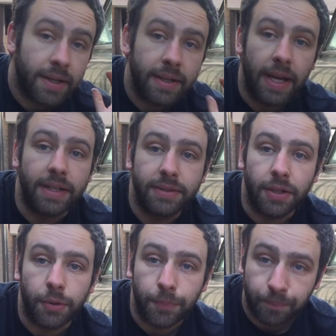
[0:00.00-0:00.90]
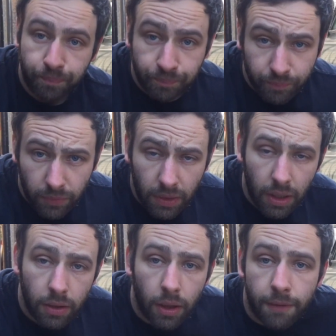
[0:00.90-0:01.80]
yeah, so
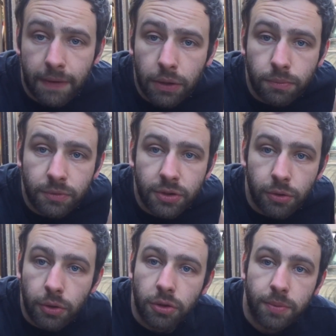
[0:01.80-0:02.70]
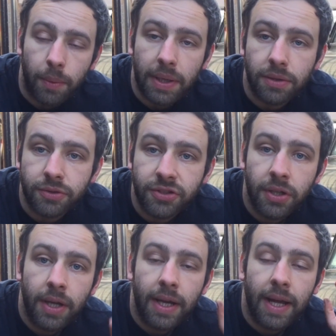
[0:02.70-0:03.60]
I filmed doing all the spot welds,
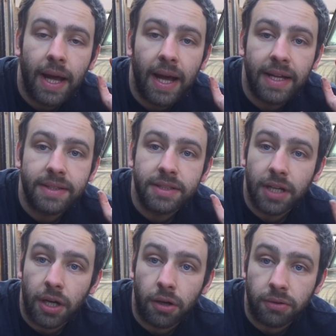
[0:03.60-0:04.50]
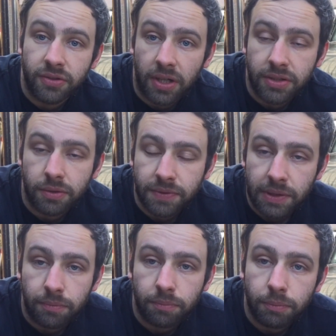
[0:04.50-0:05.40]
and I started to
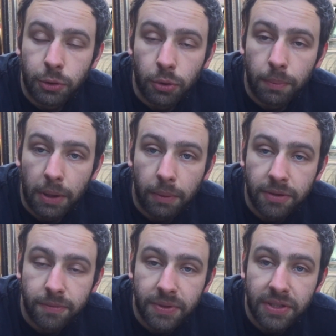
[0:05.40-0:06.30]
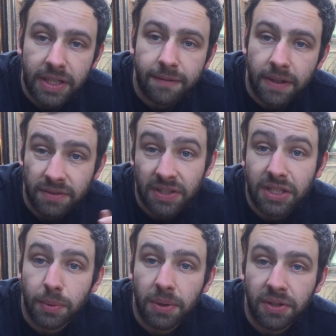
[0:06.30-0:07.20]
obviously do all the plug welds from underneath, and I
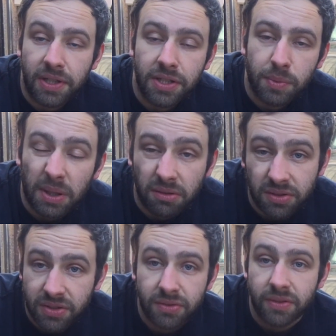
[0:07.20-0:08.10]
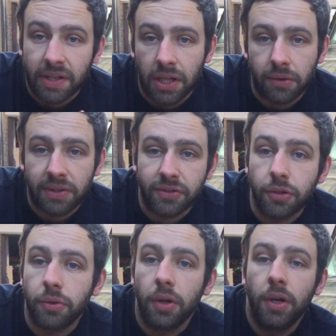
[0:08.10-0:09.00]
stitch welded it as well. It's something I always do.